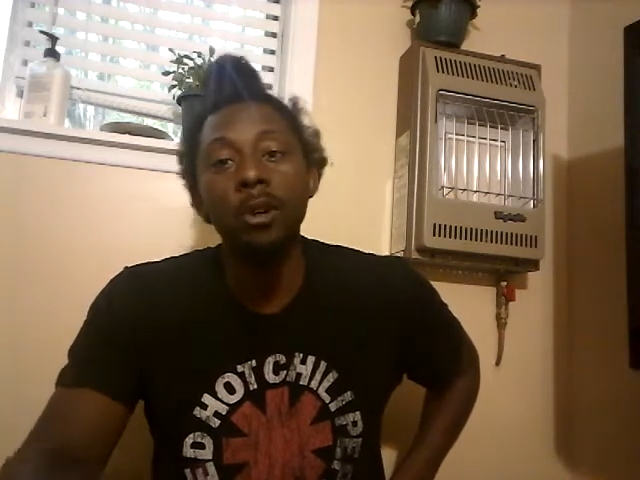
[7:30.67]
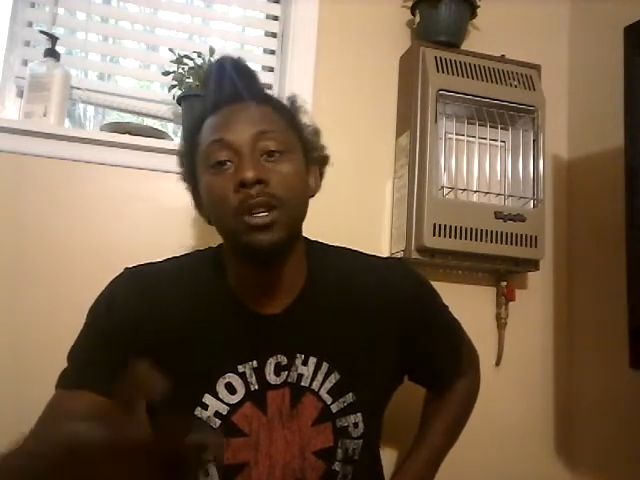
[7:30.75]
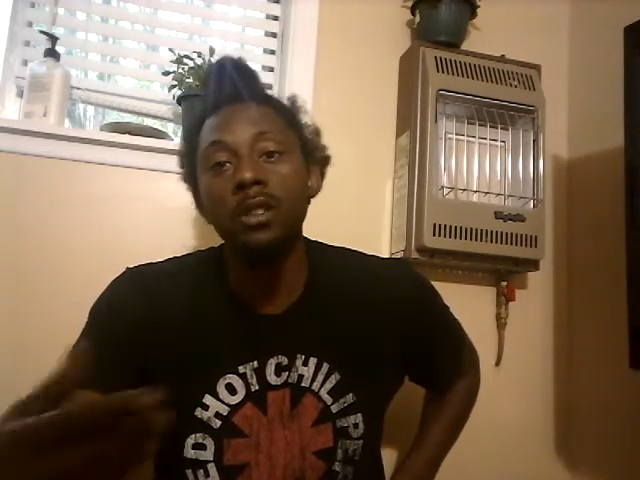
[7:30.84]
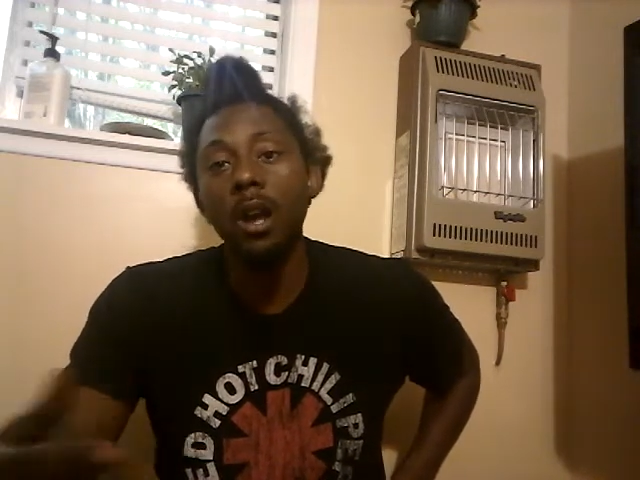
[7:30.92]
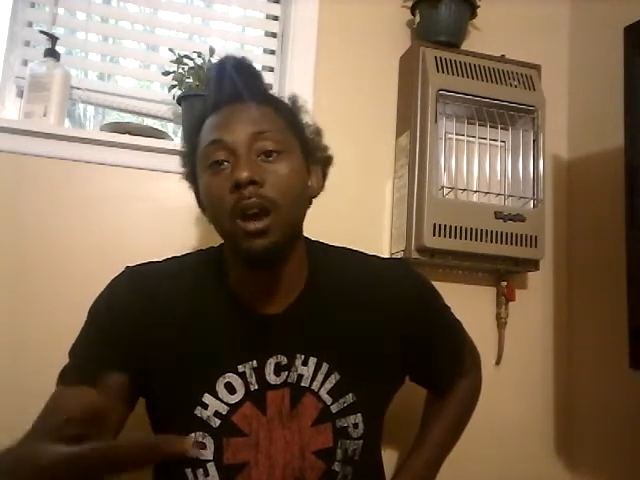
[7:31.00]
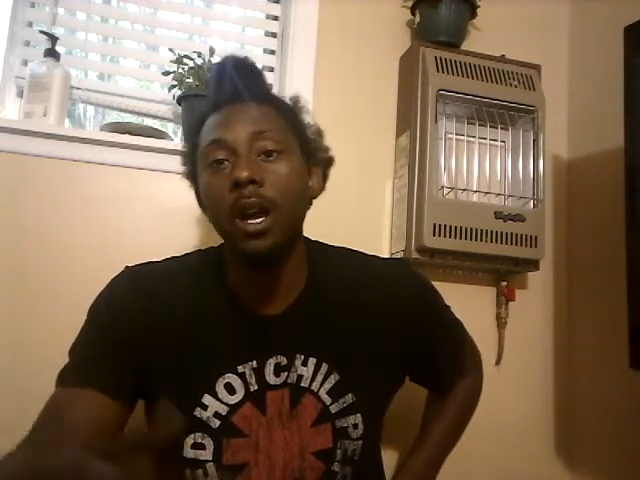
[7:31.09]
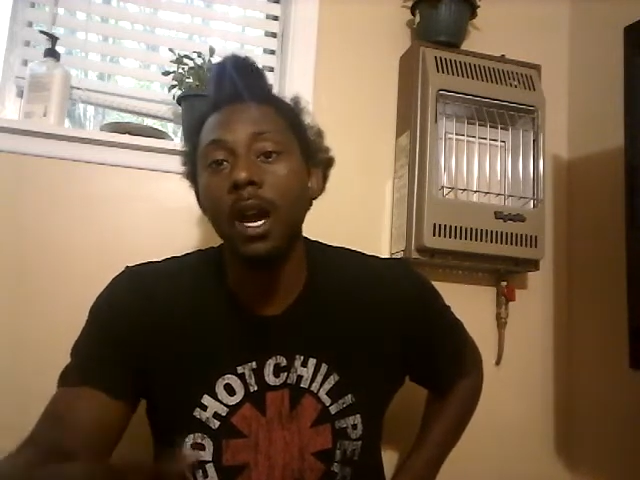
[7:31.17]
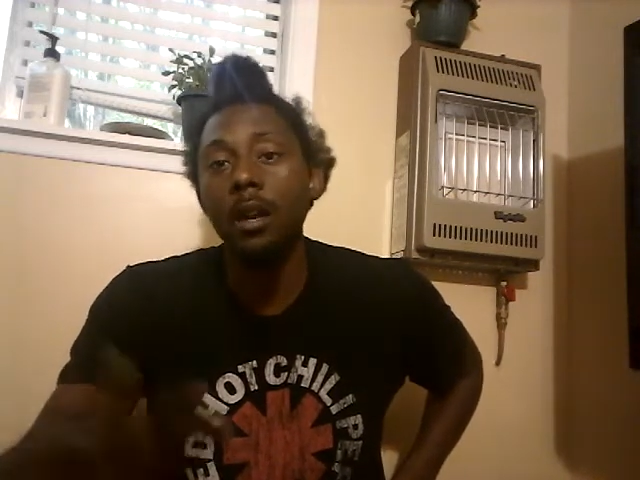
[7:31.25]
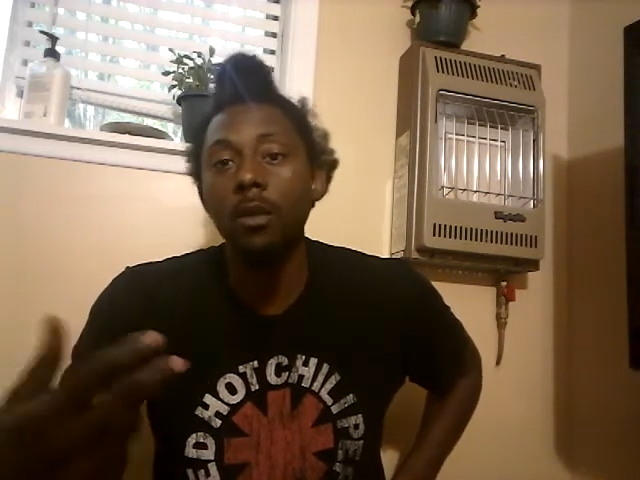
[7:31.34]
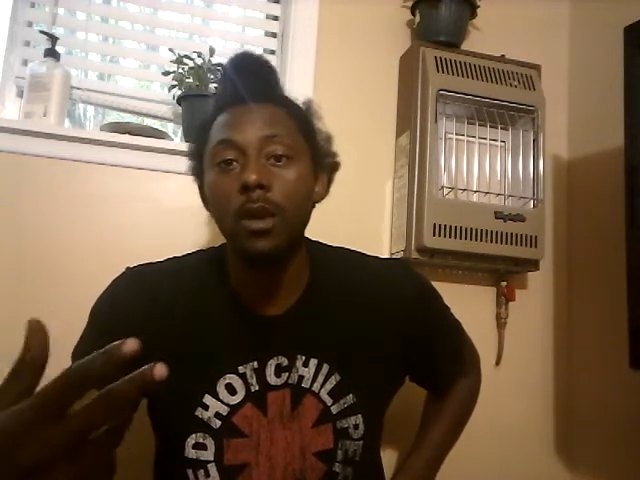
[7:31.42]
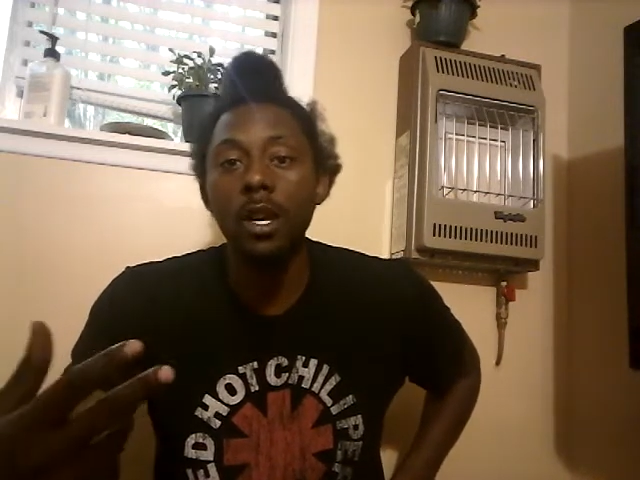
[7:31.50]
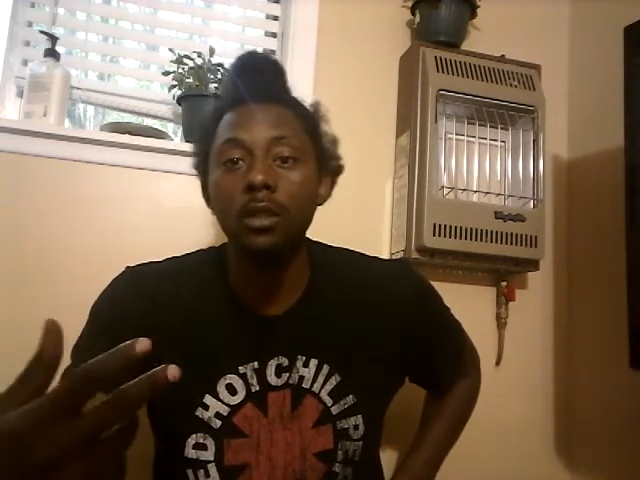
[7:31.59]
There's all kind of
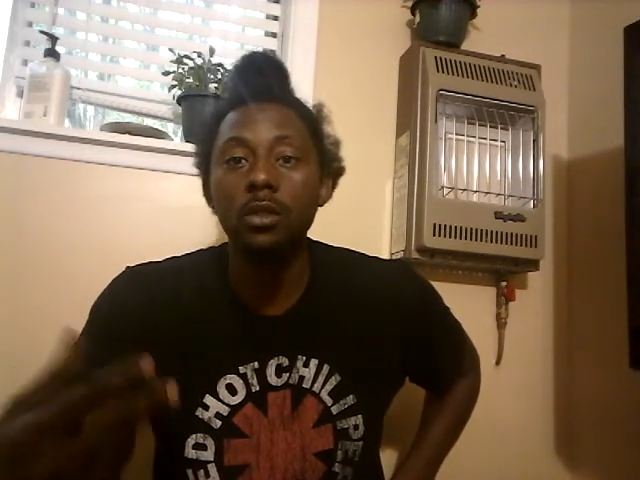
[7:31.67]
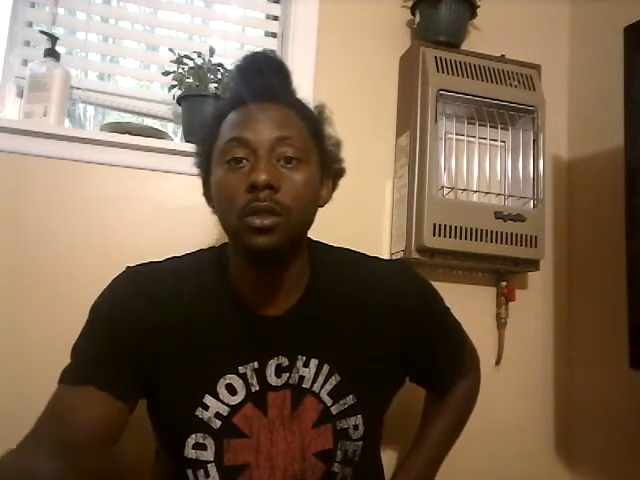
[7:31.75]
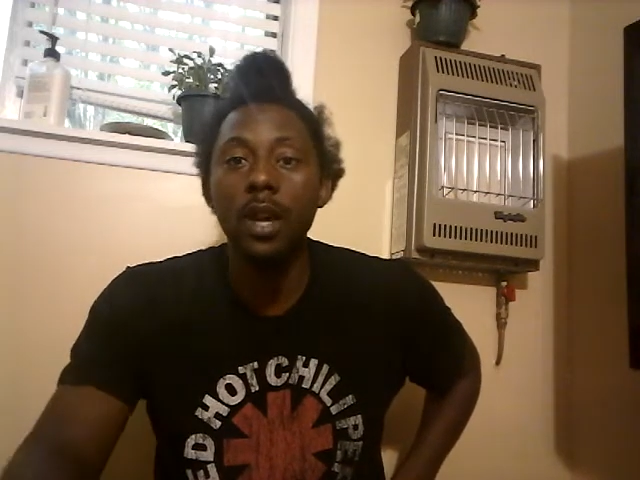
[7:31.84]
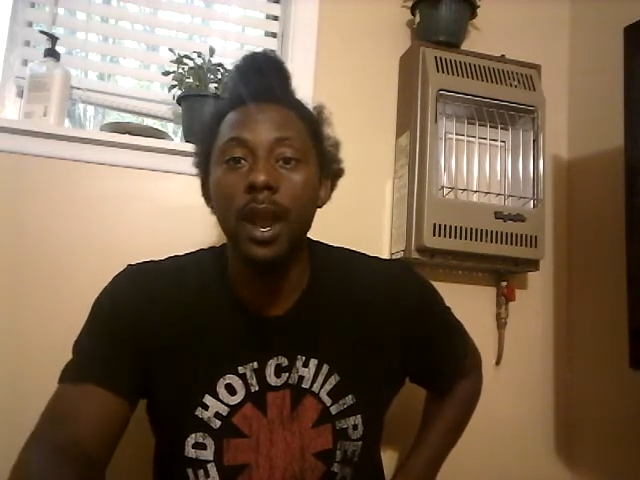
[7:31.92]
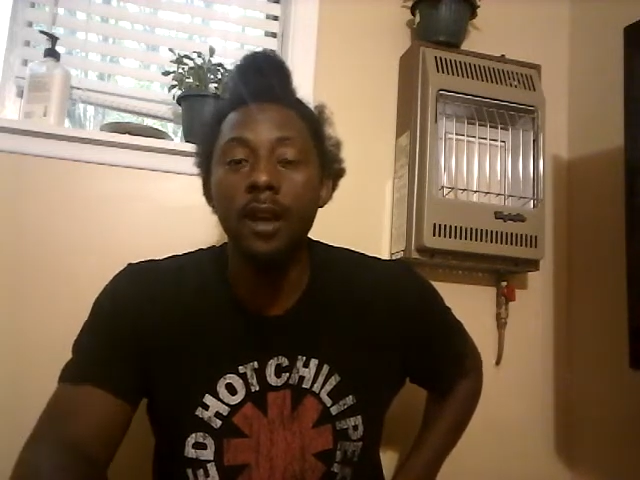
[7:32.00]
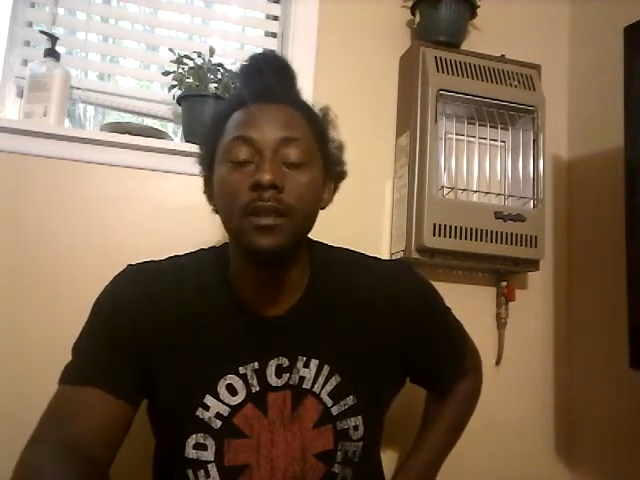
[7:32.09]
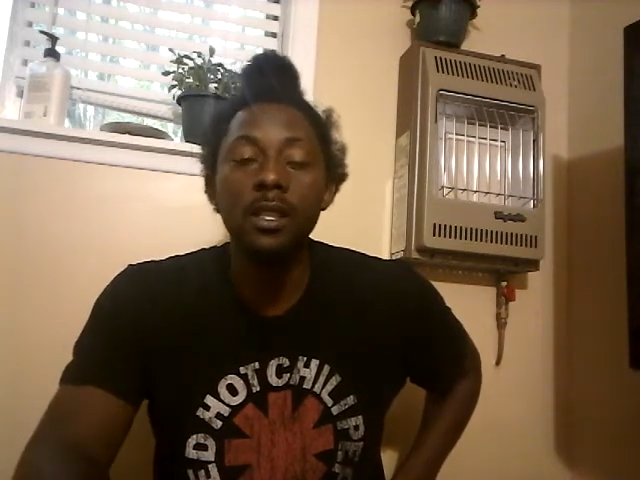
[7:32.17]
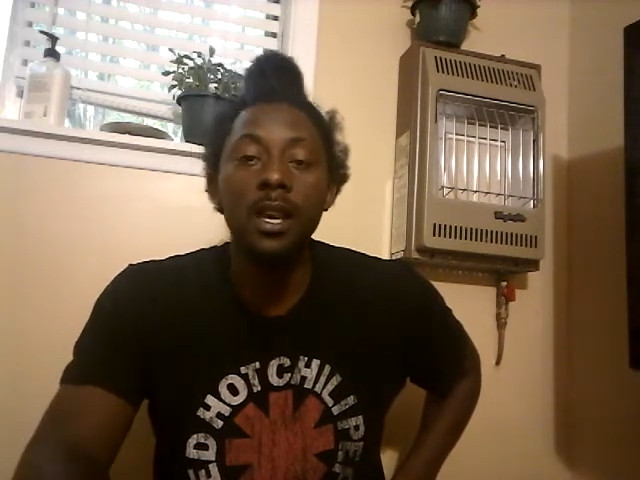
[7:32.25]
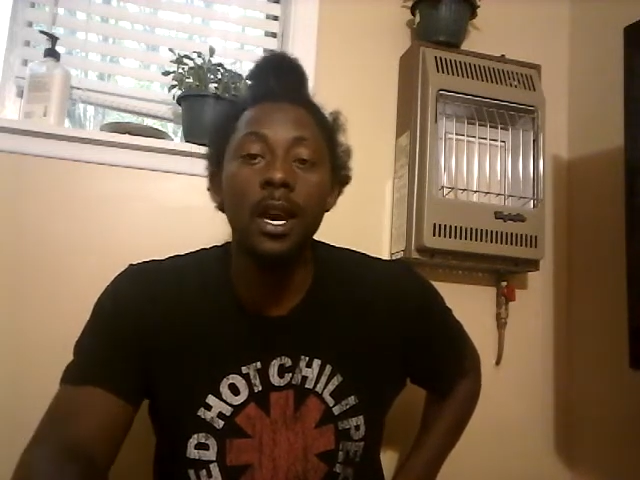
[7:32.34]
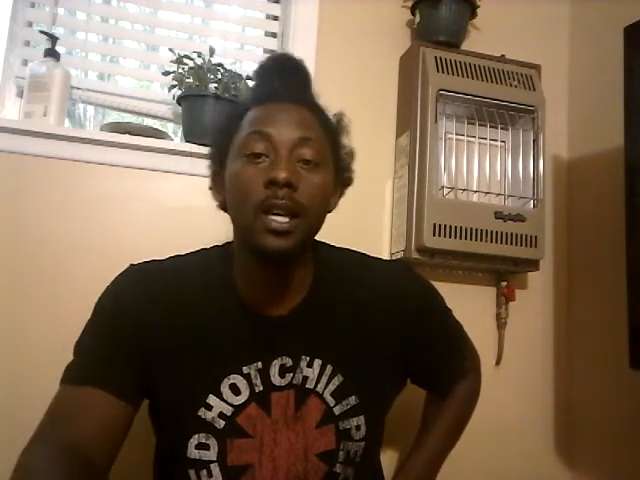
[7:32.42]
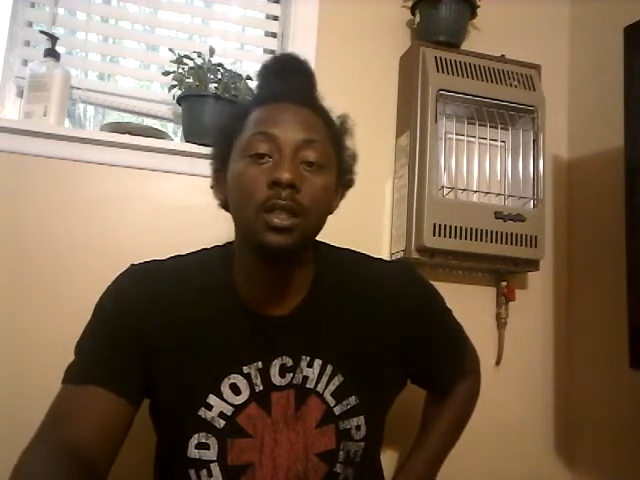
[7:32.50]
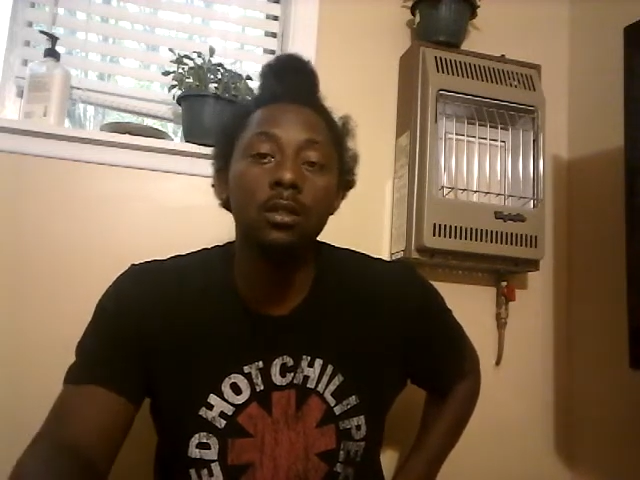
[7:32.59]
ways you can advertise.